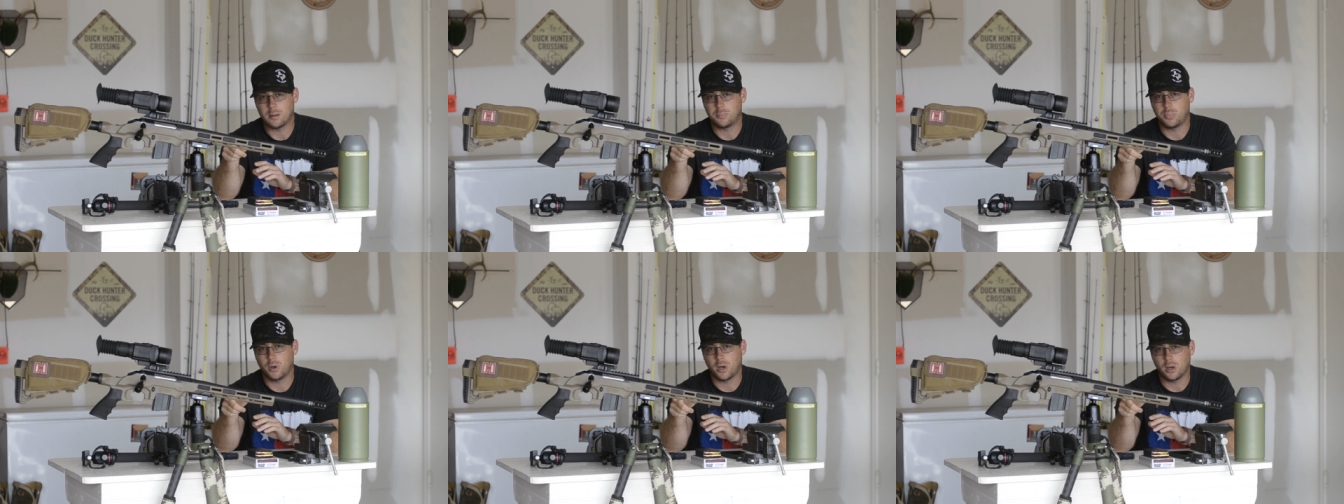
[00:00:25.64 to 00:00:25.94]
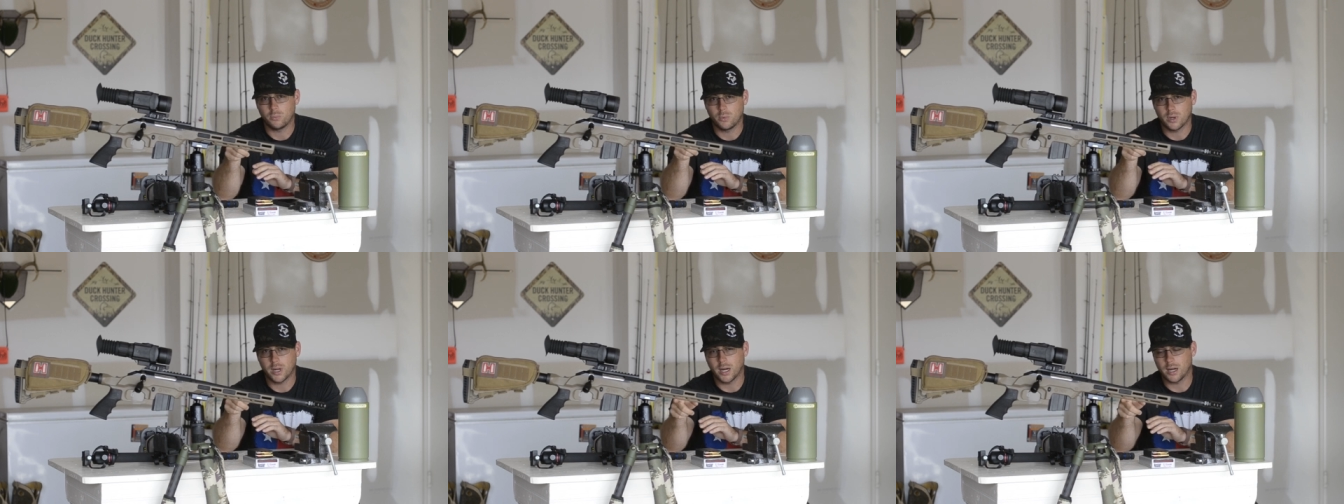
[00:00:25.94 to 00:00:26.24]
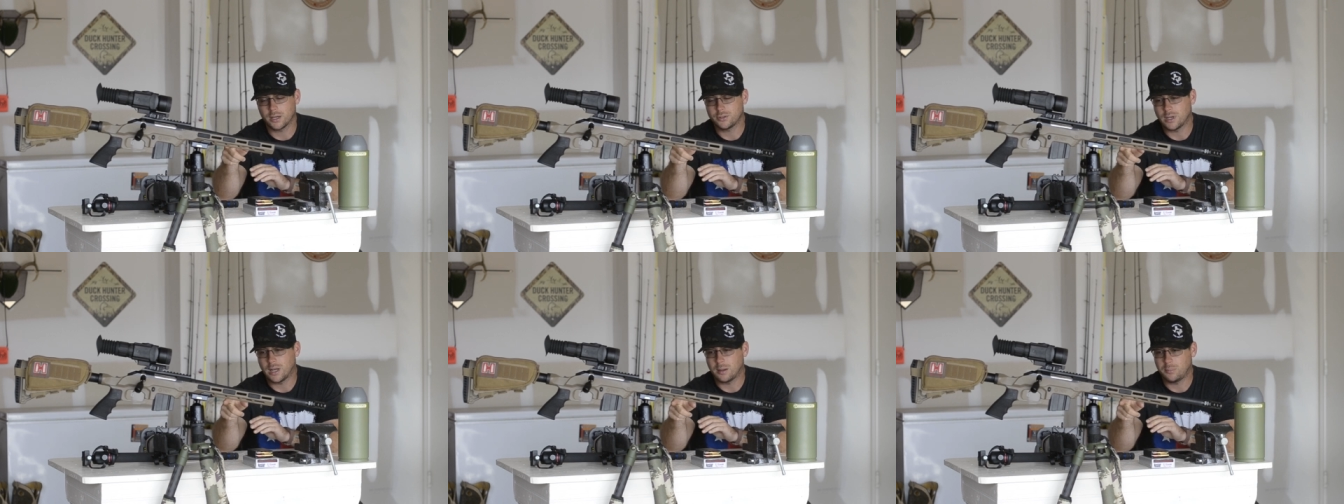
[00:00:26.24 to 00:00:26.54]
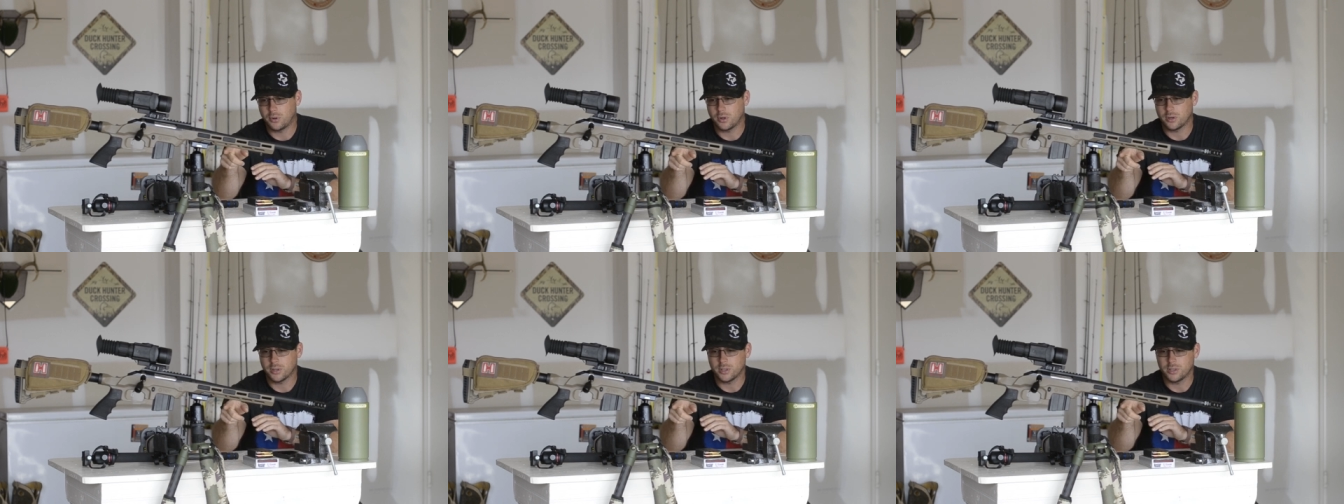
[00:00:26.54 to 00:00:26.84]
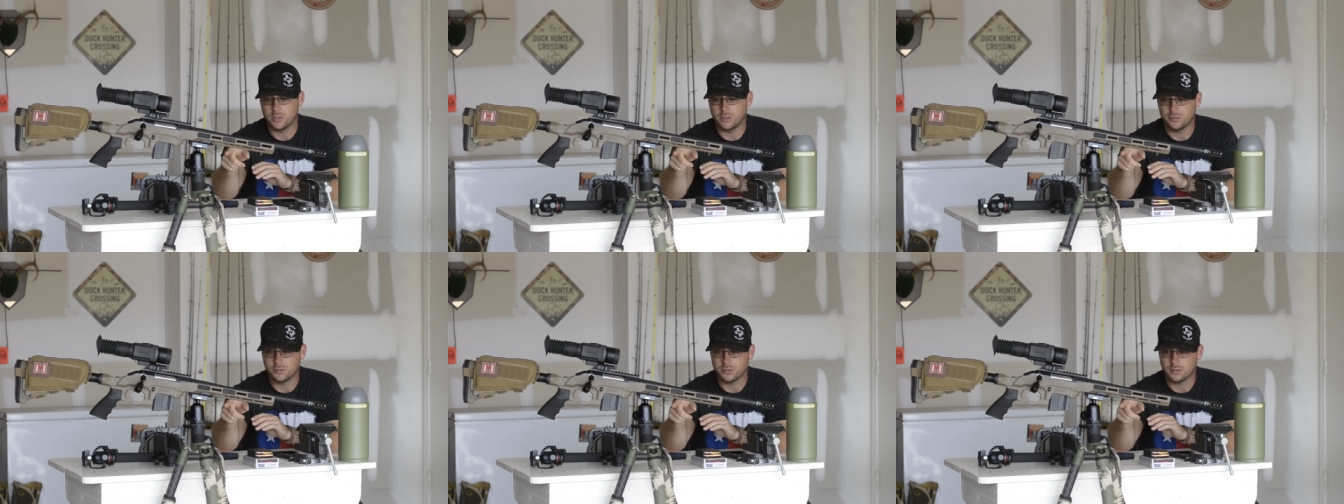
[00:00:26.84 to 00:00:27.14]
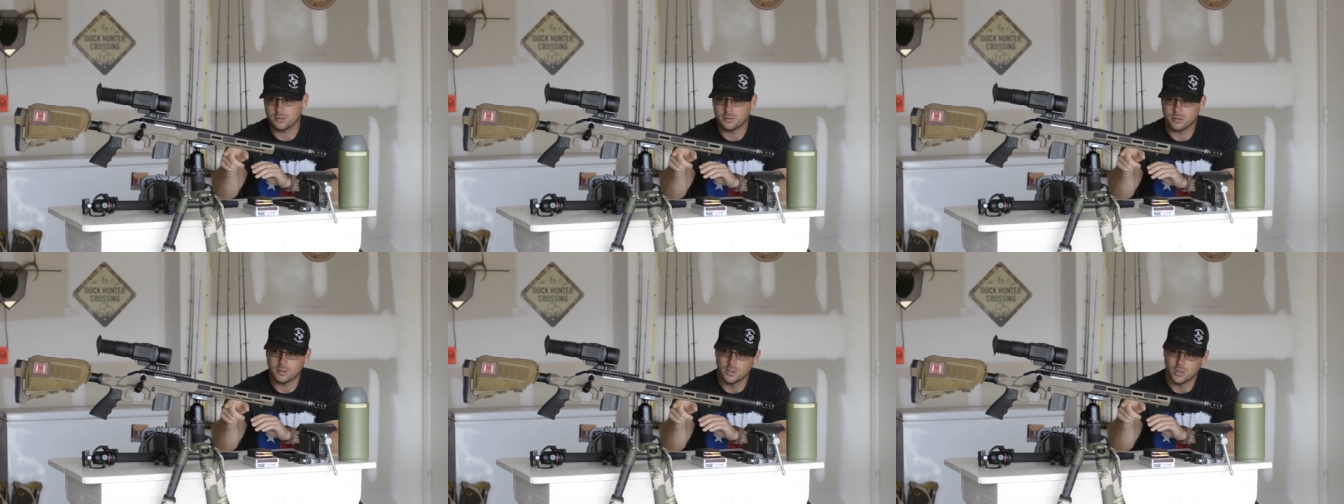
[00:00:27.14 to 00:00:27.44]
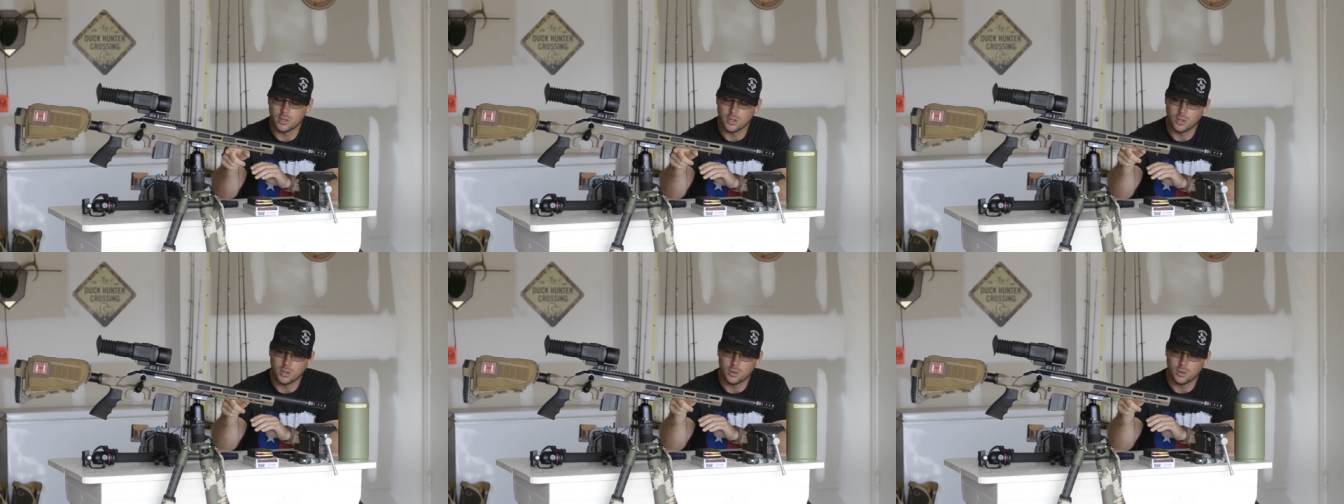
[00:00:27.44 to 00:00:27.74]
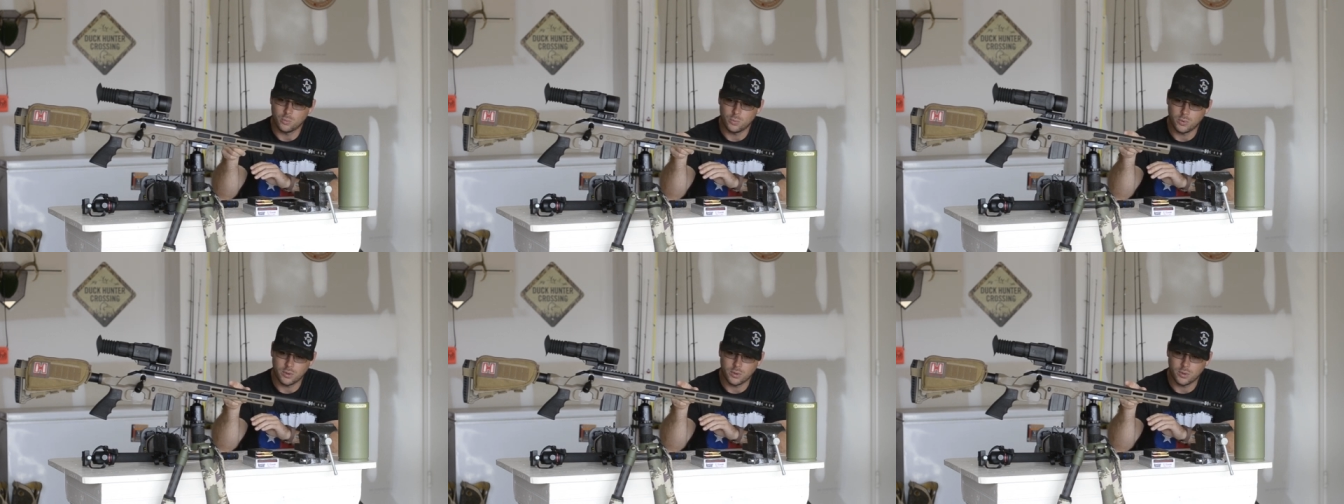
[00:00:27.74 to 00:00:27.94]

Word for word: is the tripod. What kind of tripod are you using?